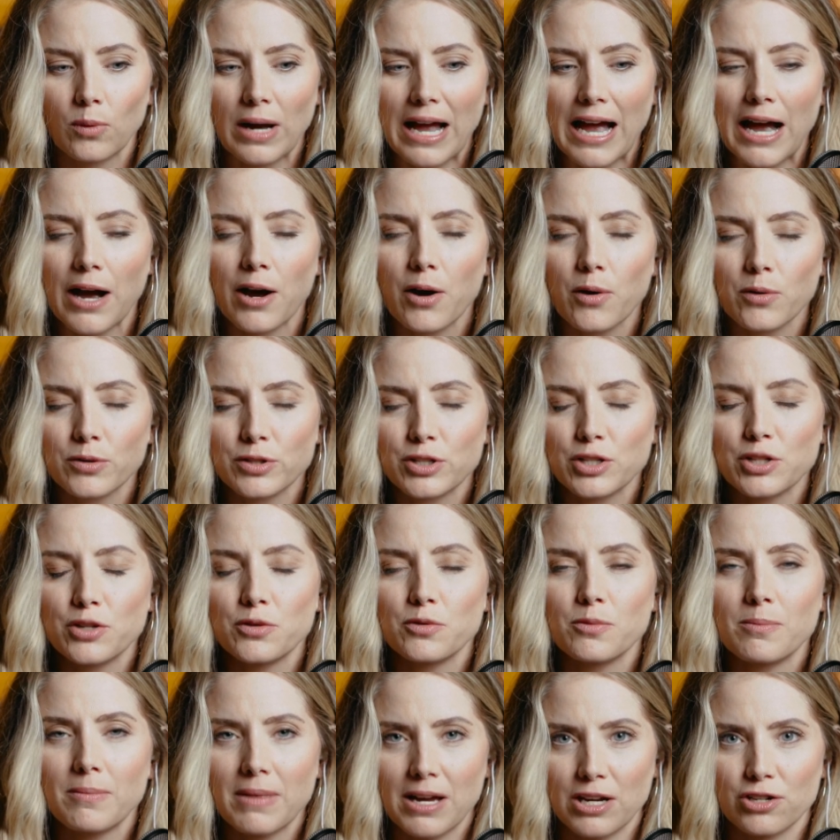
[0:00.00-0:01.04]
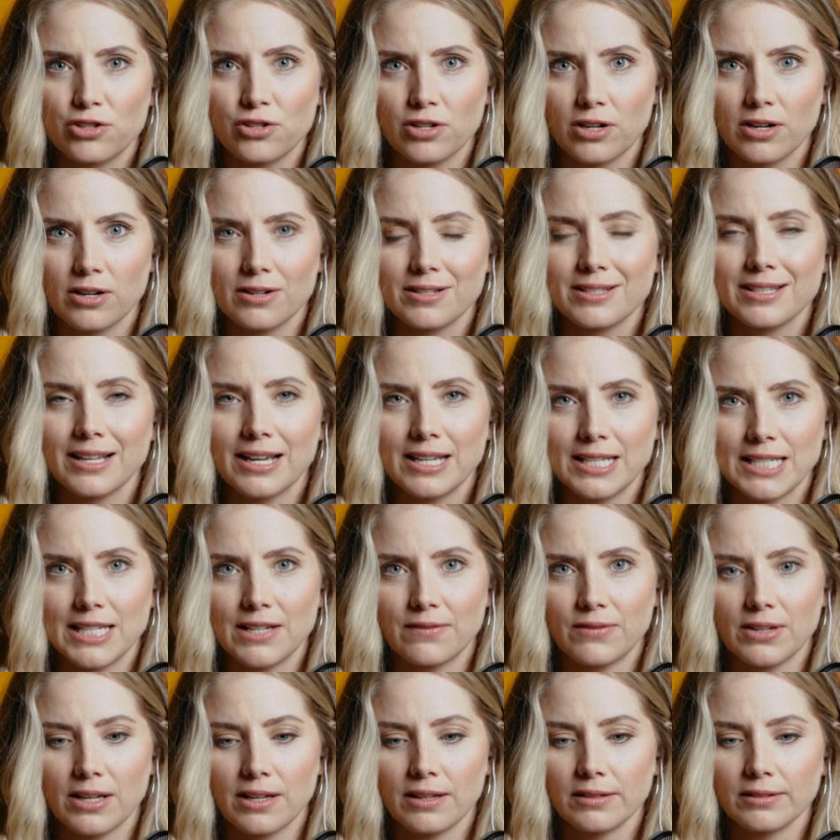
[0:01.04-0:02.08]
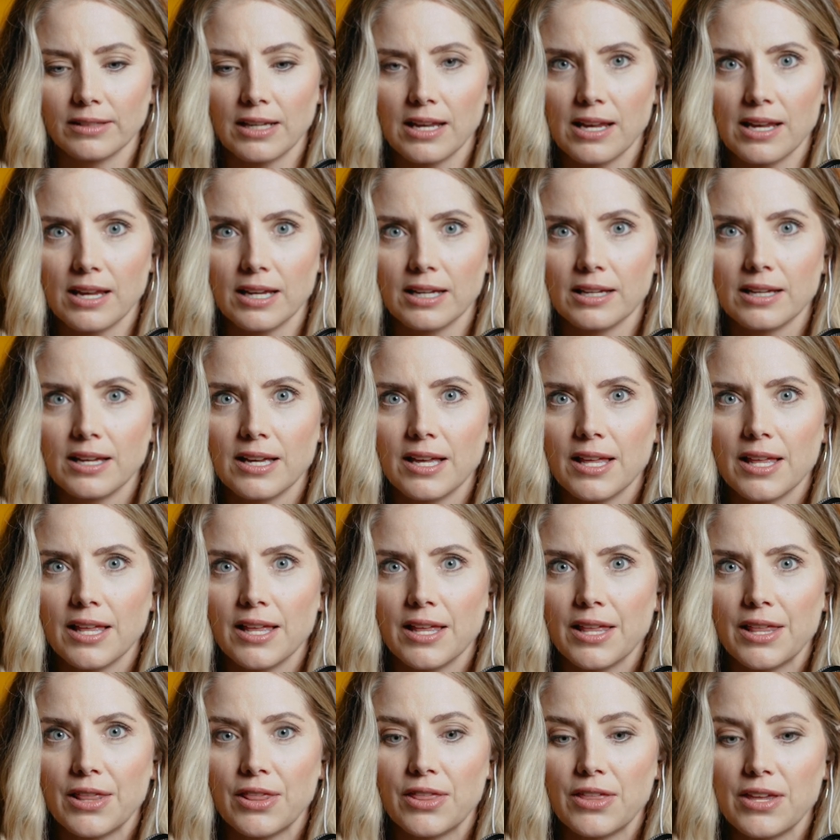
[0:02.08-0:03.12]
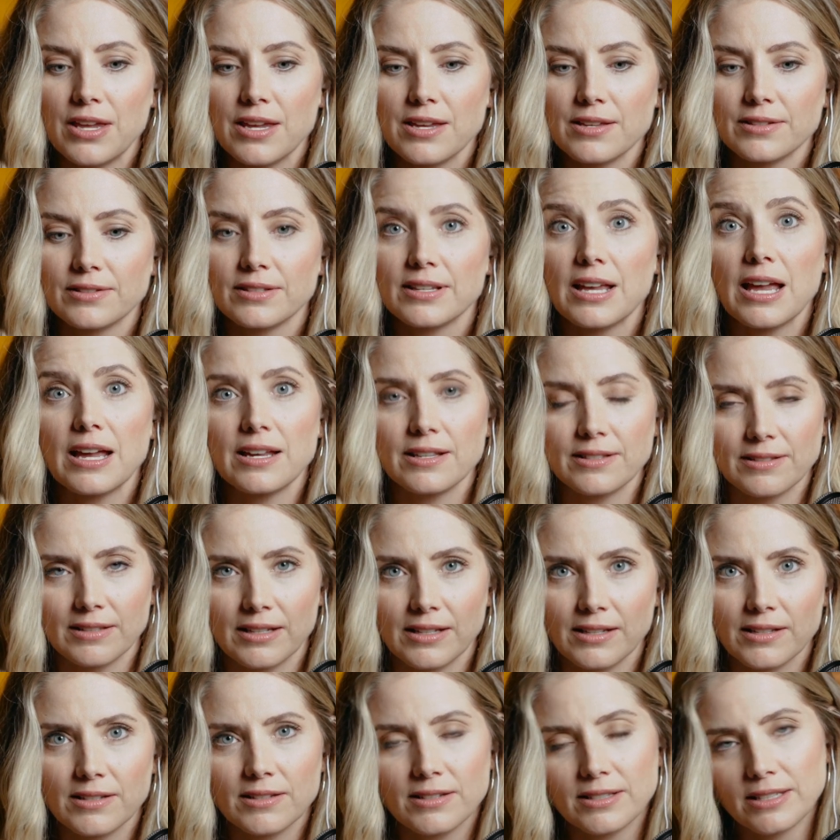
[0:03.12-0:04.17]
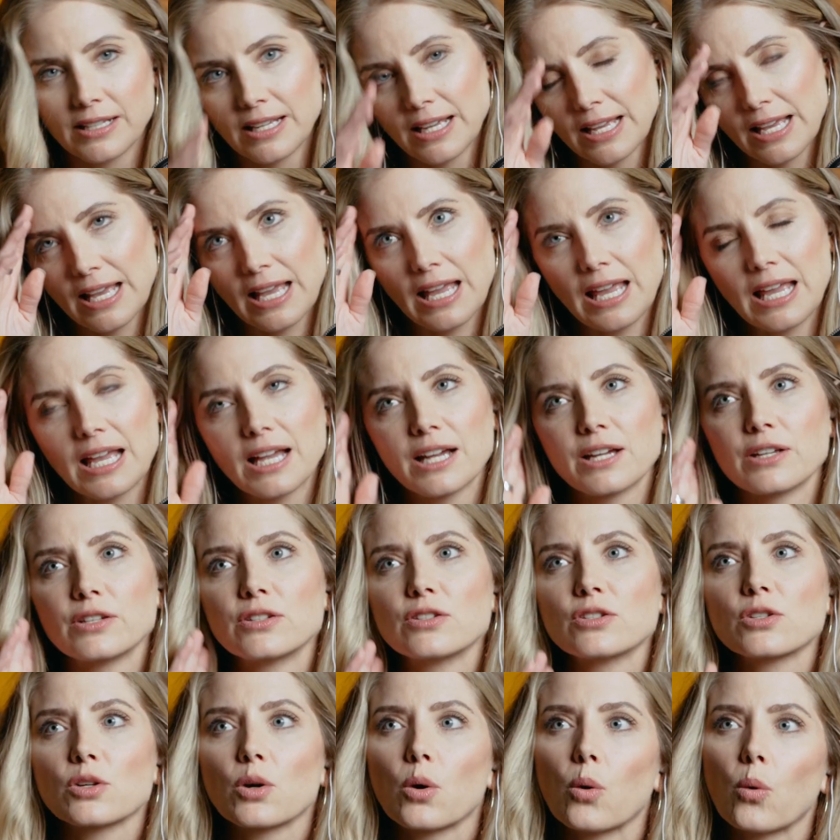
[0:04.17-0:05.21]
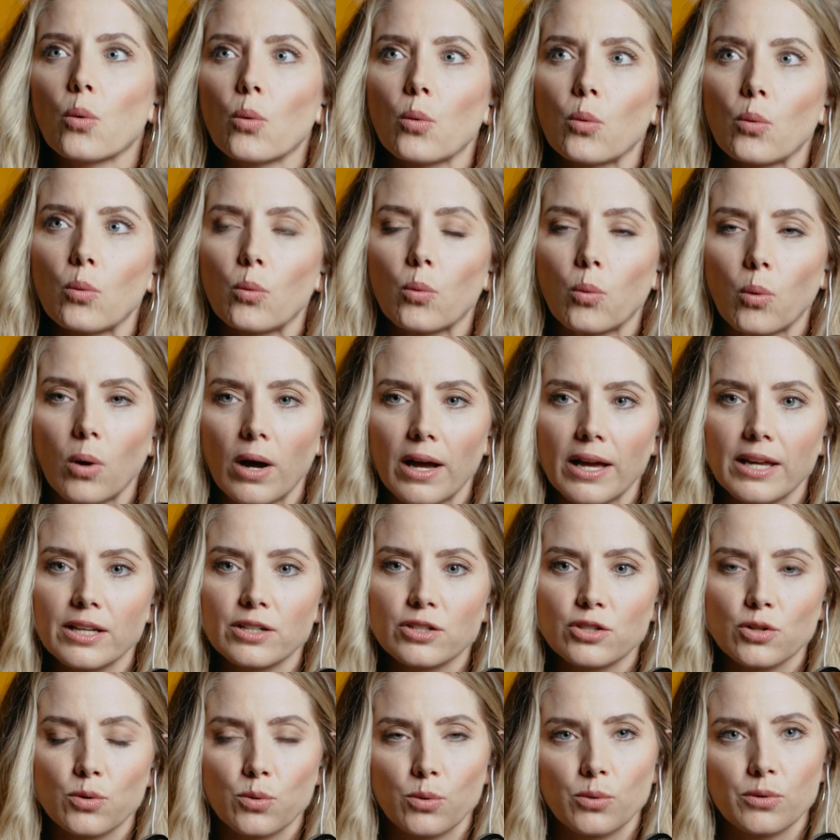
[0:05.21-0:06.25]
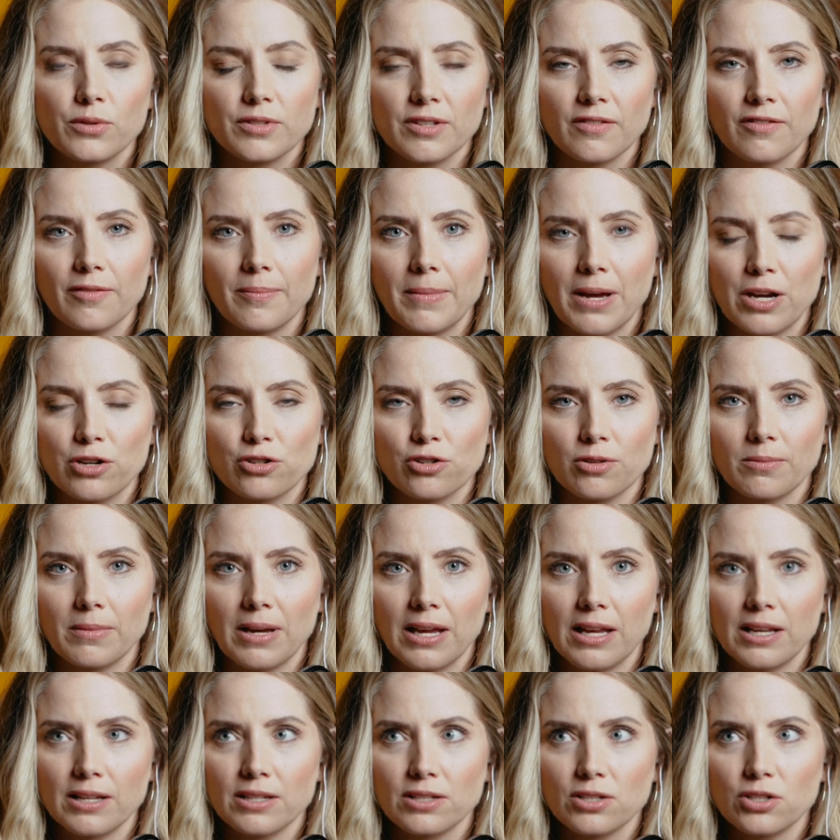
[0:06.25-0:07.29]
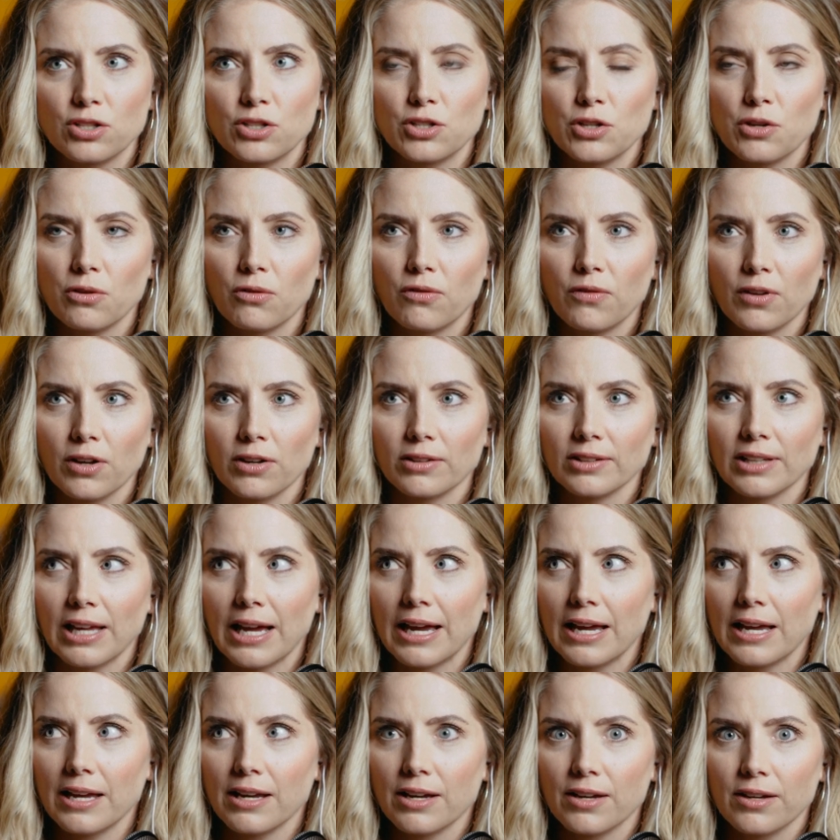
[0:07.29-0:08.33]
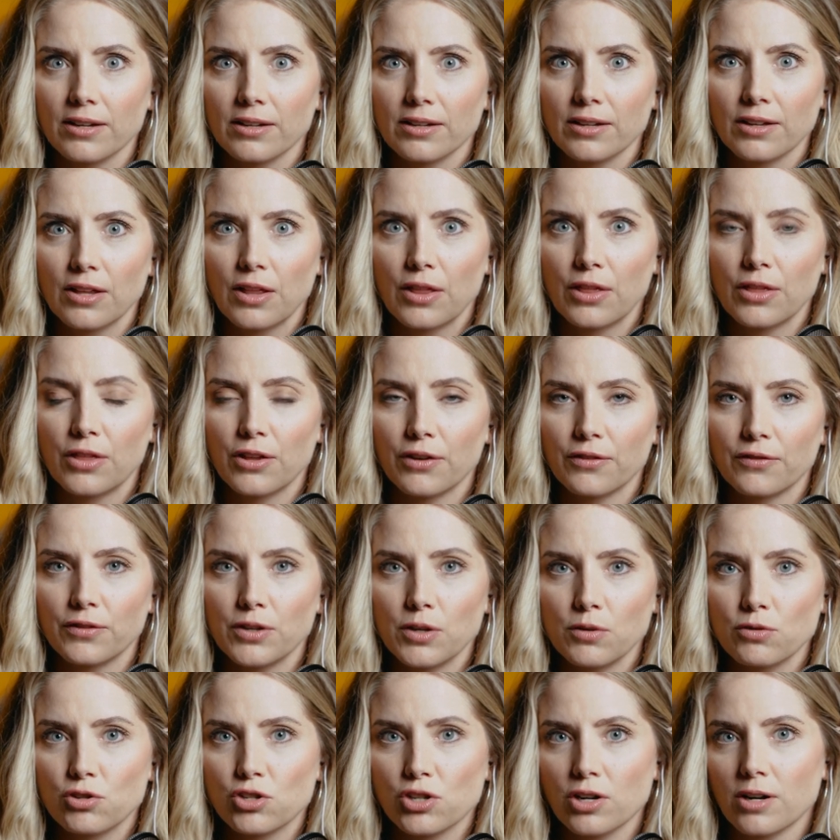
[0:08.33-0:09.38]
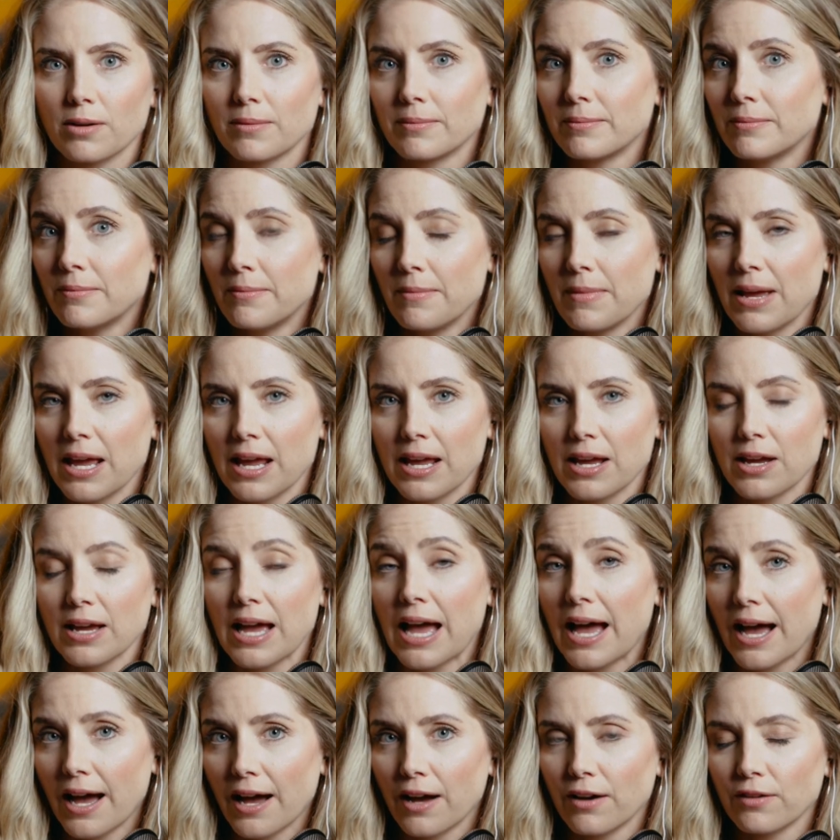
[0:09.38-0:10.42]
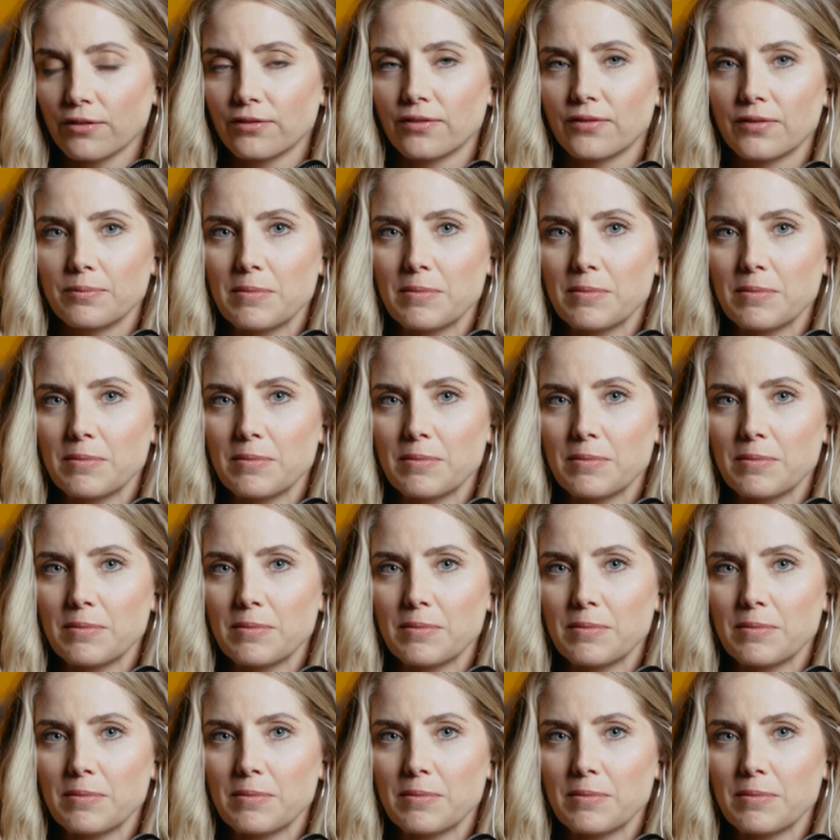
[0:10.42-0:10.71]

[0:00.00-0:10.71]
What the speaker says: How do you measure scientifically these cases, and what tools of measurement do you feel like the future may have?